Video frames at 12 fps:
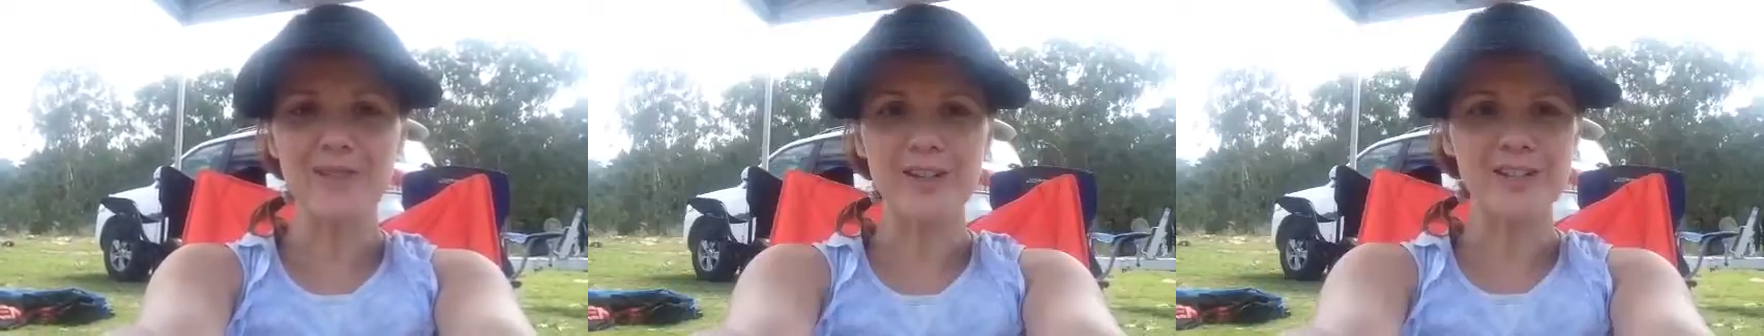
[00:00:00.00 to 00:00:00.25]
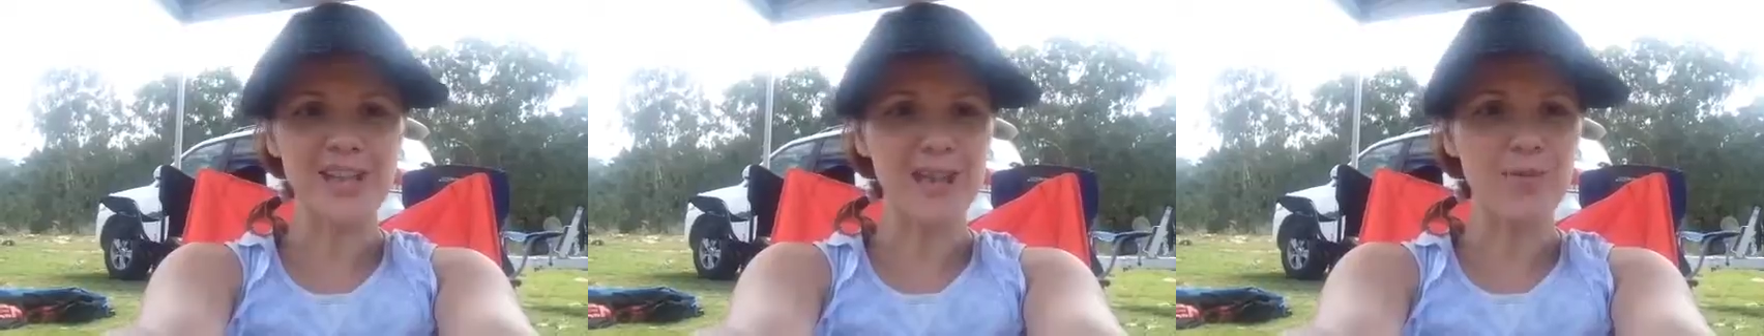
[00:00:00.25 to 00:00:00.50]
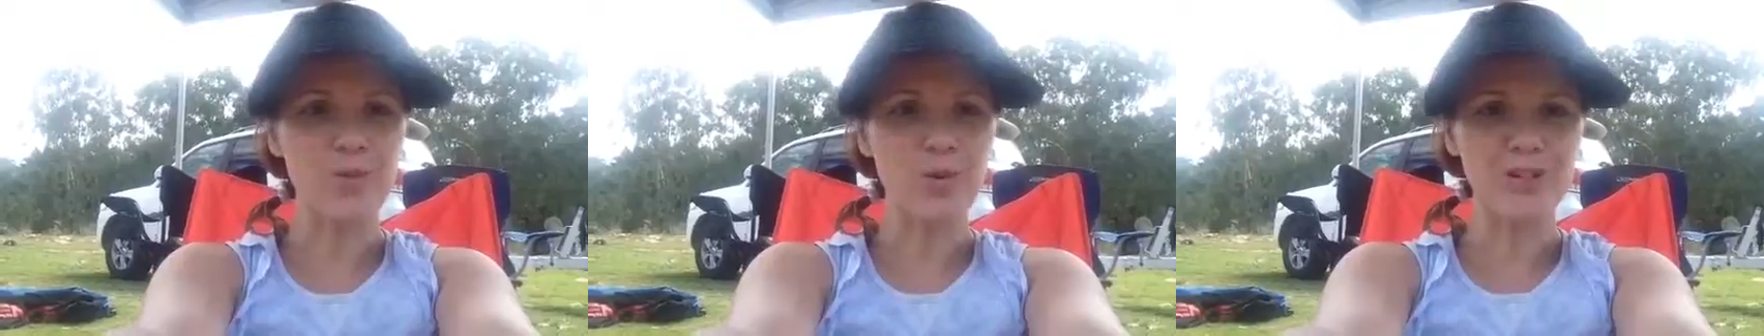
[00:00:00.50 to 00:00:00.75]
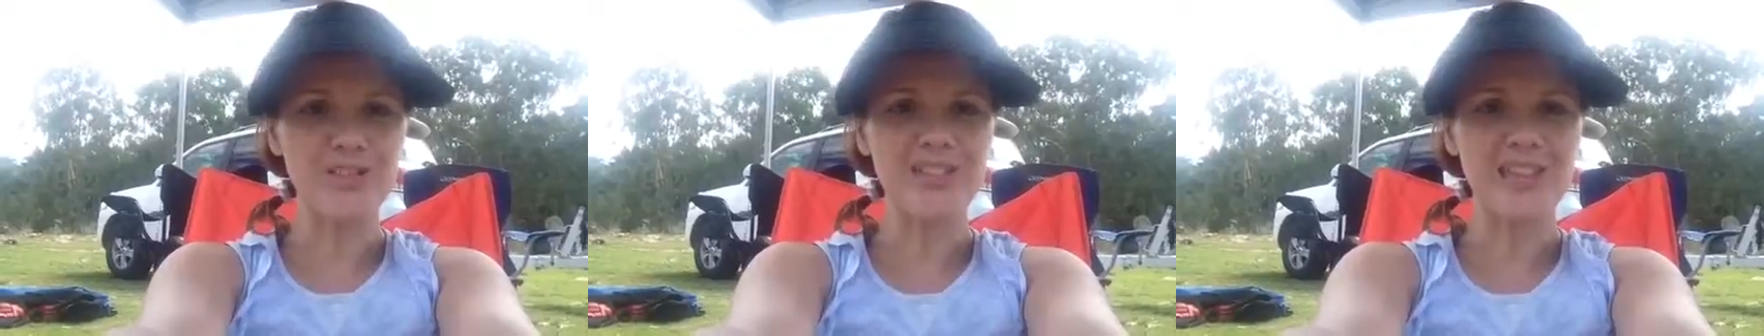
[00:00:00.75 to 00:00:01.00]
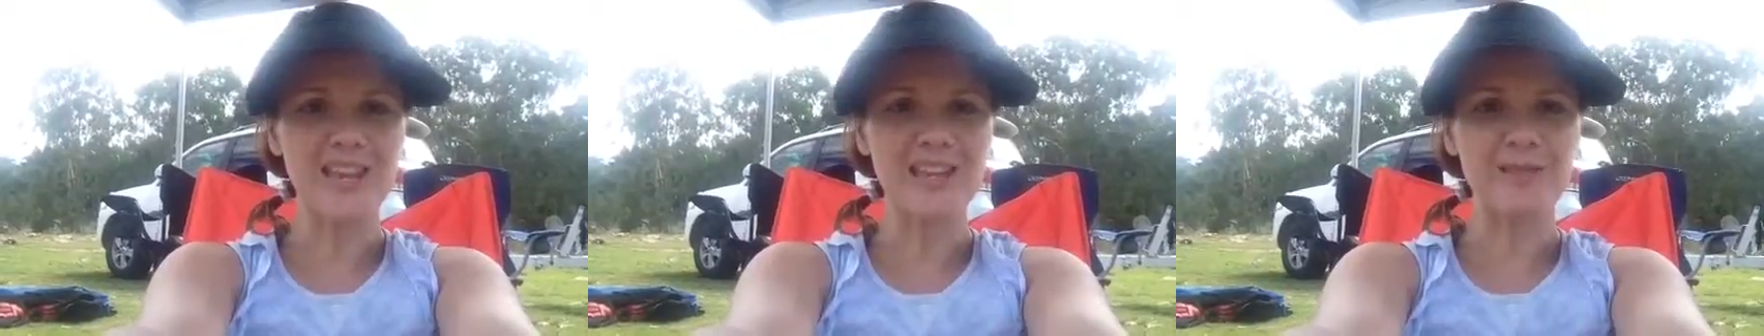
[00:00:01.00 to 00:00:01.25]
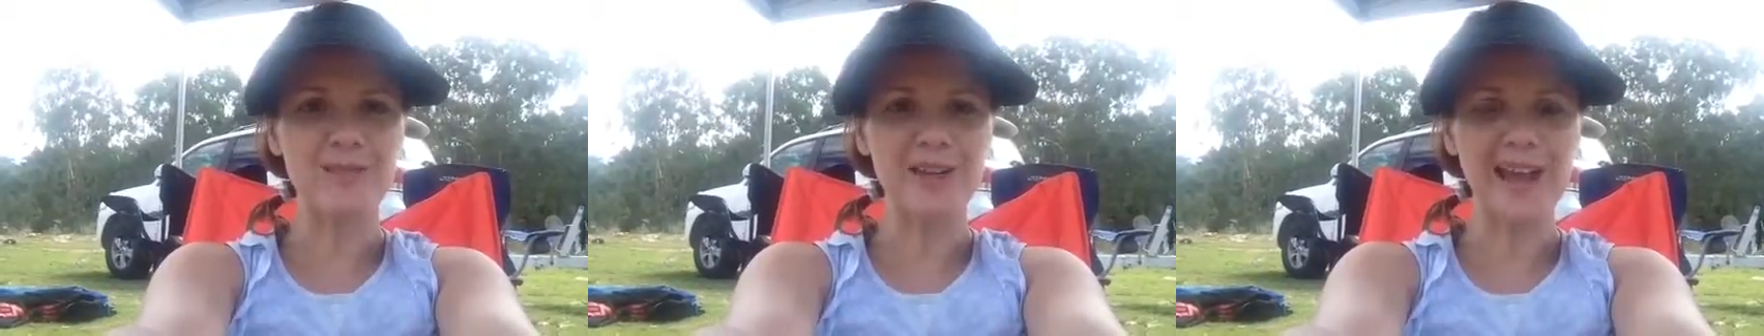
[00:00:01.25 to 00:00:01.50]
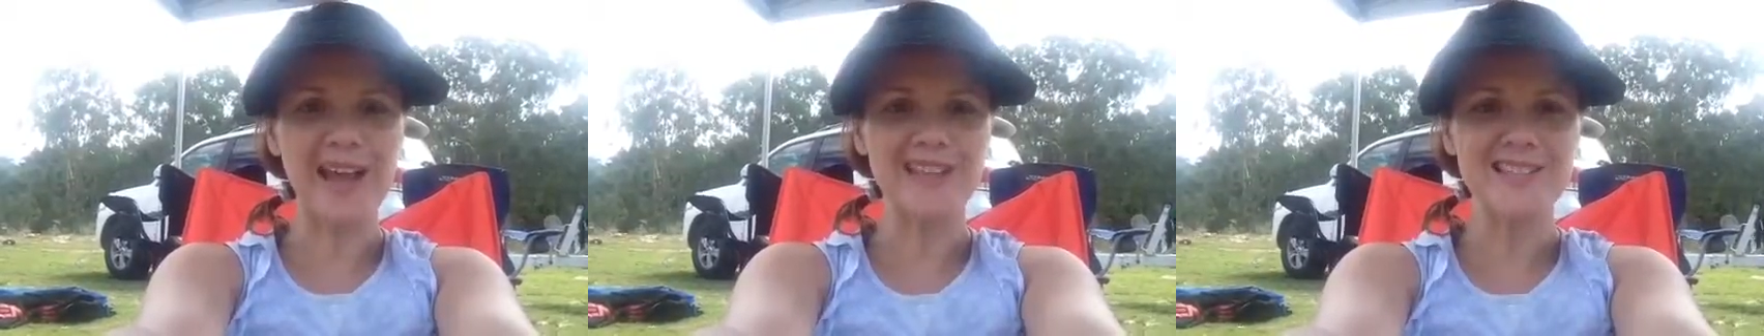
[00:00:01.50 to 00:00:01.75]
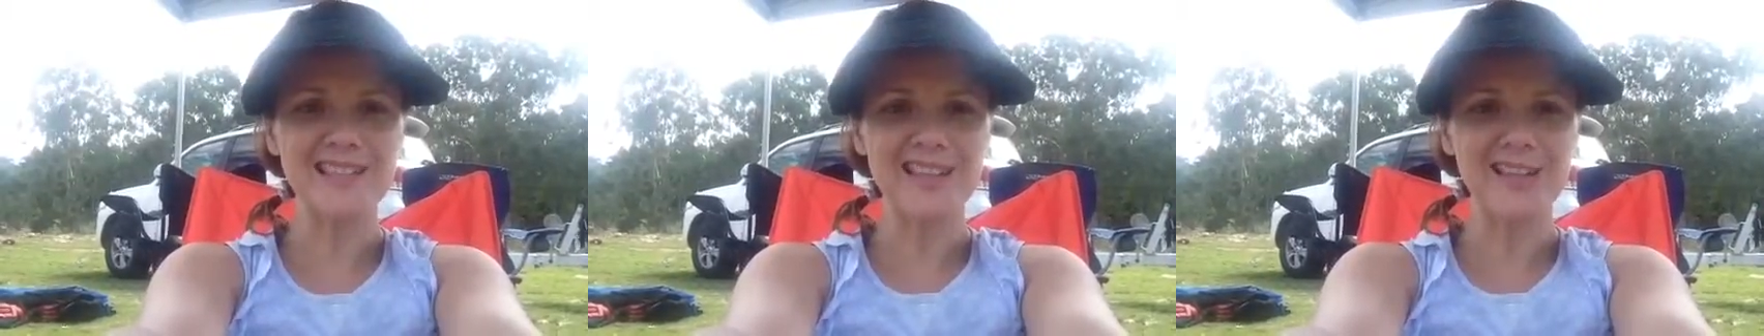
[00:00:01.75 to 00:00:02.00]
a day water skiing and
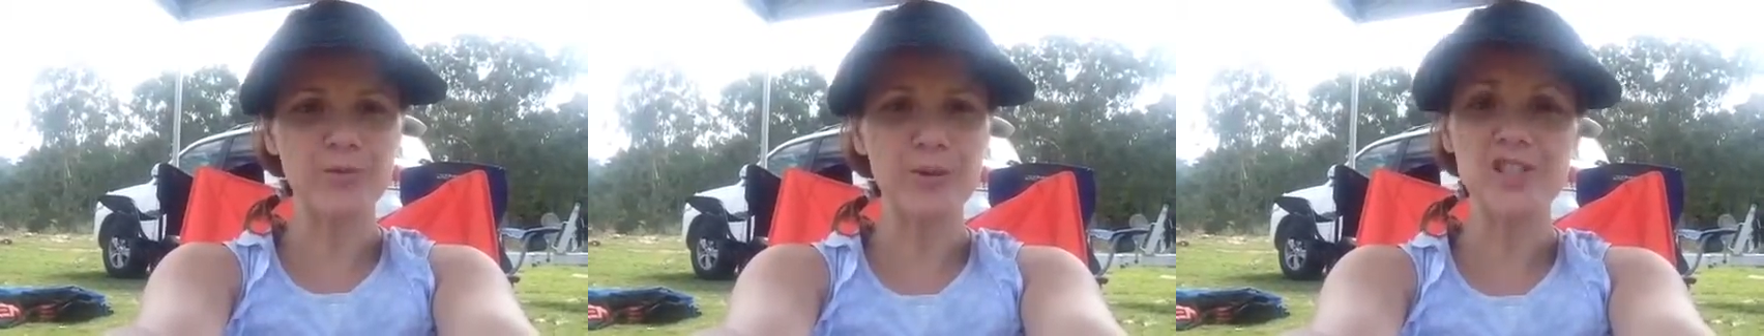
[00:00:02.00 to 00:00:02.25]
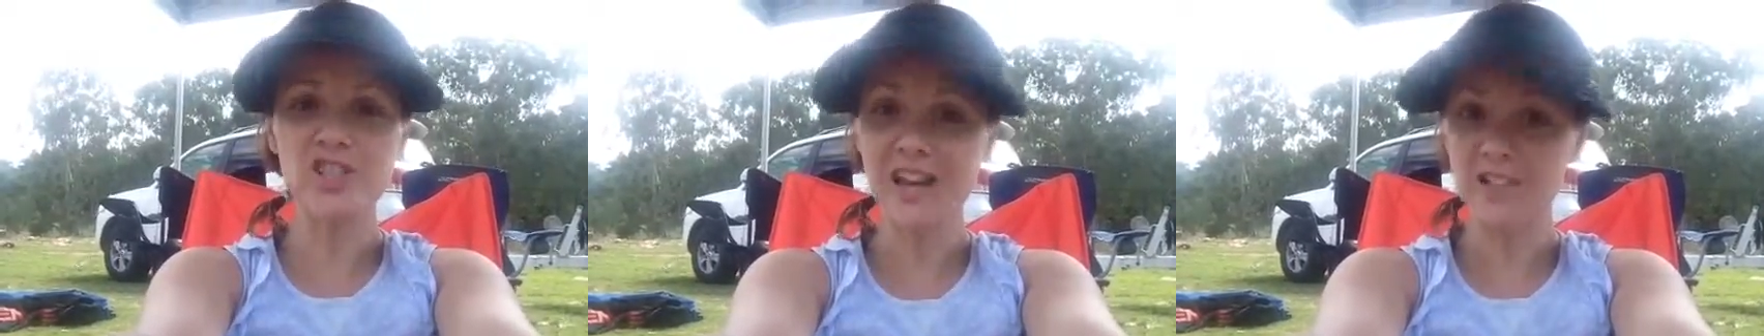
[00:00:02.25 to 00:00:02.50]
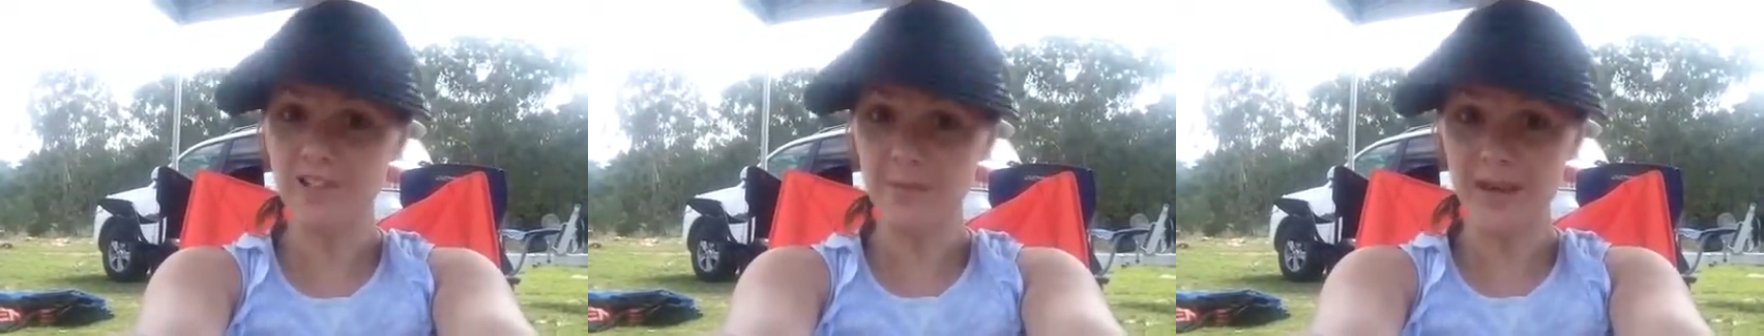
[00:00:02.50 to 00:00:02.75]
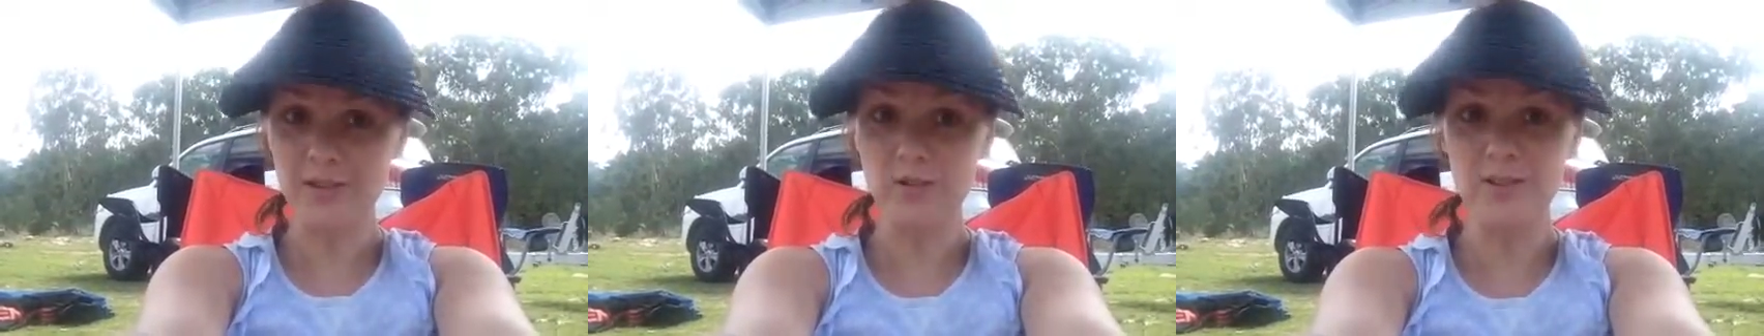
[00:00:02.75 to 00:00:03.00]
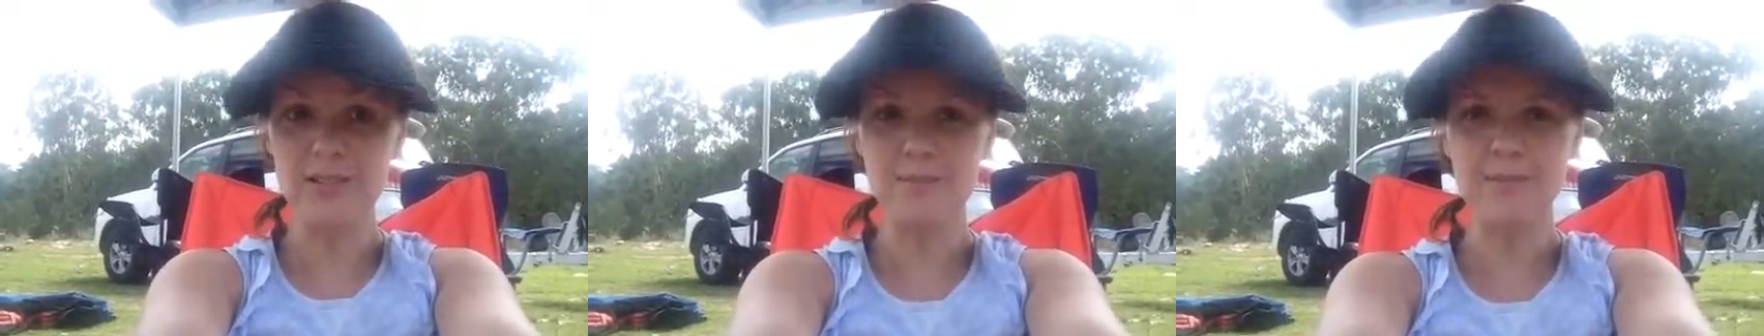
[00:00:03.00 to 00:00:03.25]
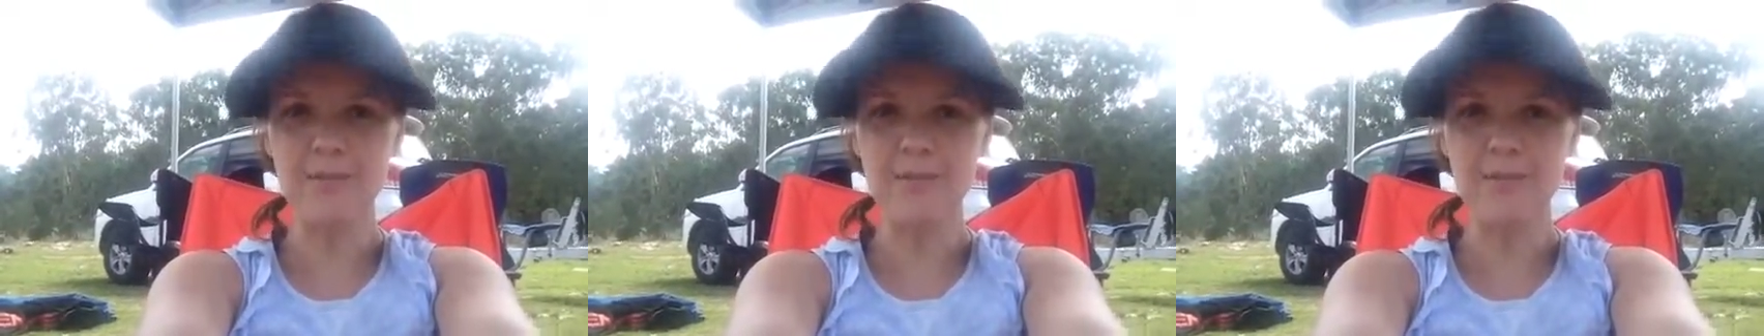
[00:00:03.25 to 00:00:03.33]
relaxing and recharge the batteries